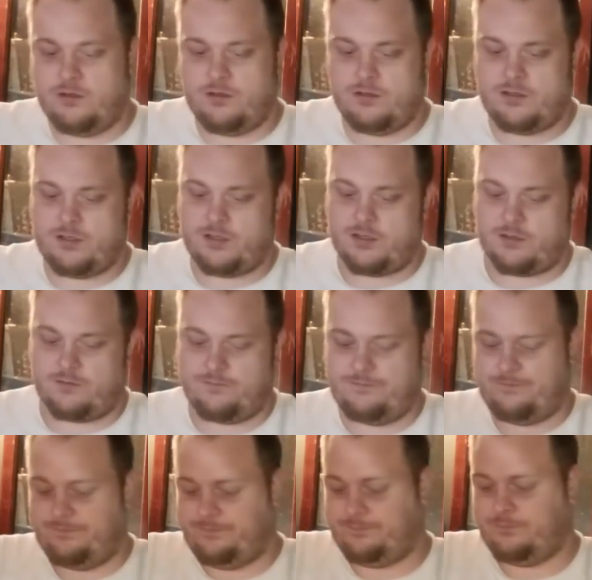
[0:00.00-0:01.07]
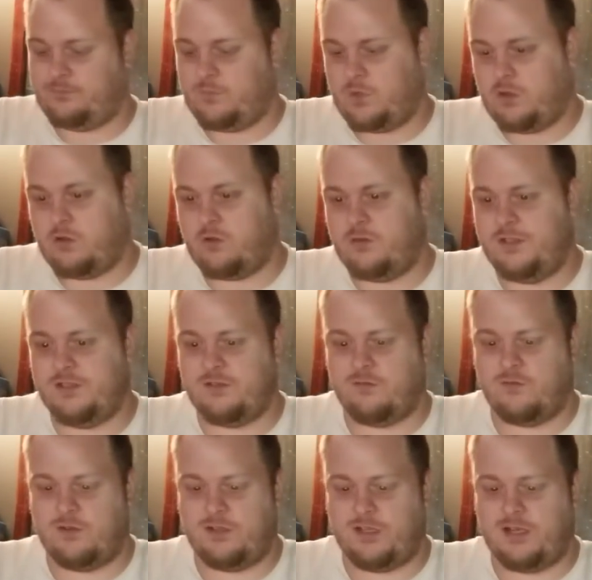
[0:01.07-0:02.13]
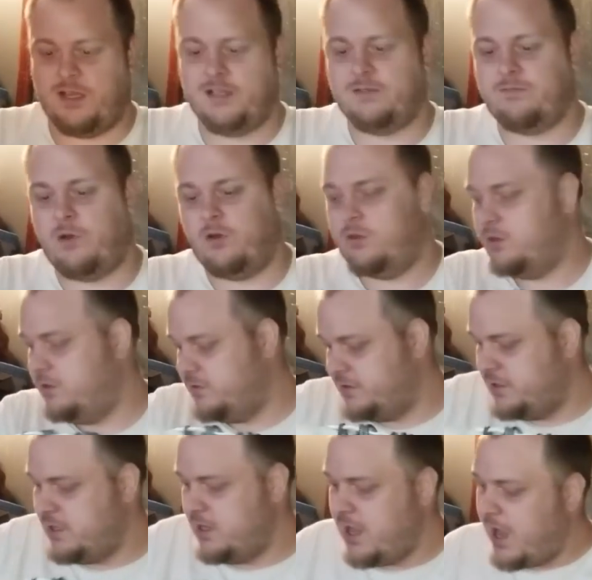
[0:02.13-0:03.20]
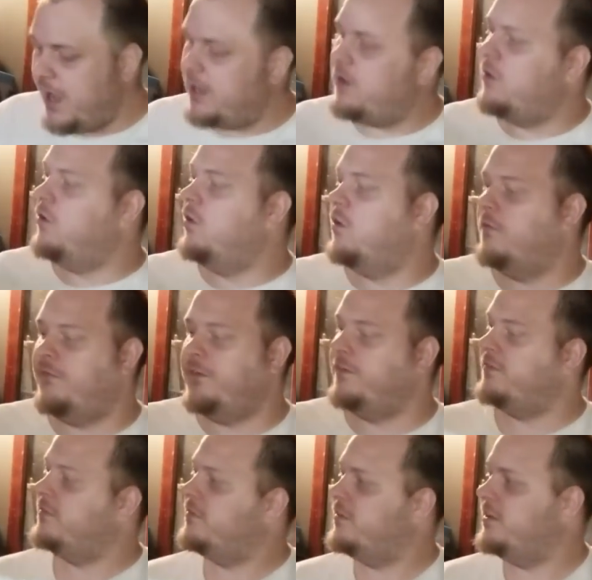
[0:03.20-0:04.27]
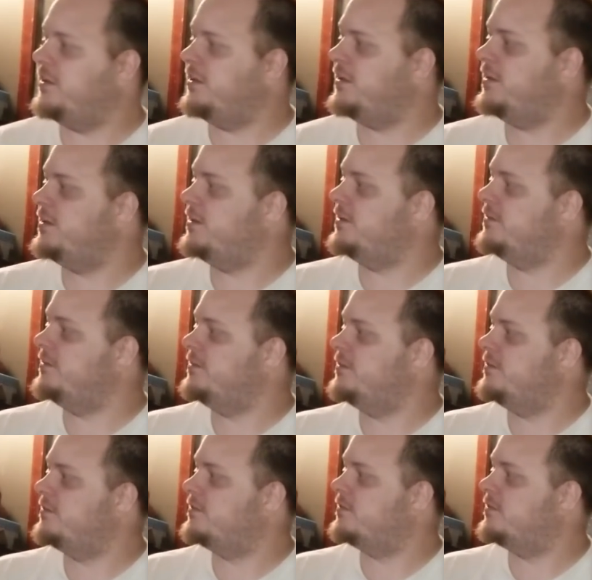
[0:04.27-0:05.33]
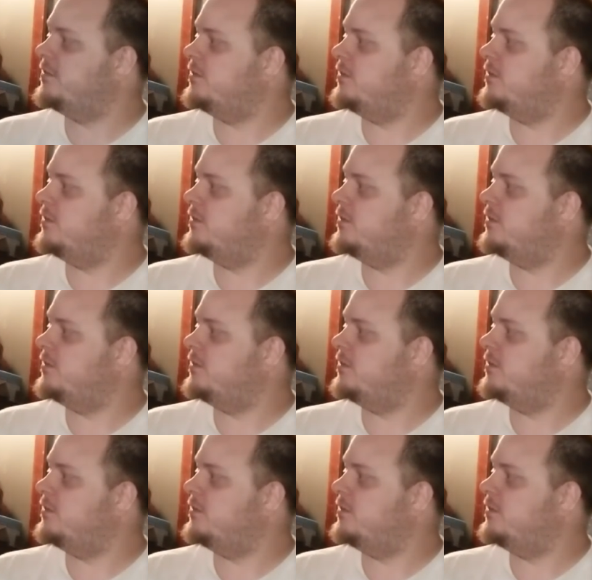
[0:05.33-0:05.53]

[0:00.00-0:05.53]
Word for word: So, oh, these are really nice polos. I don't know if these are these.